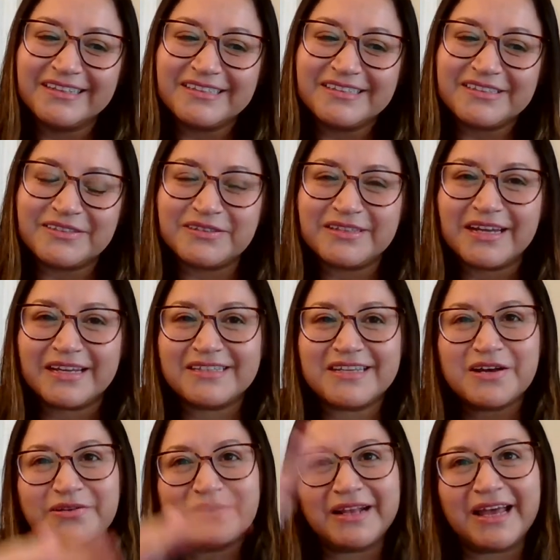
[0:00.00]
So that's
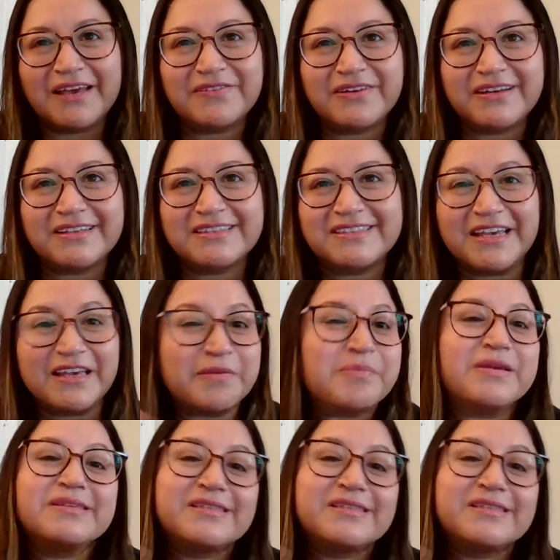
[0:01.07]
how life has taken me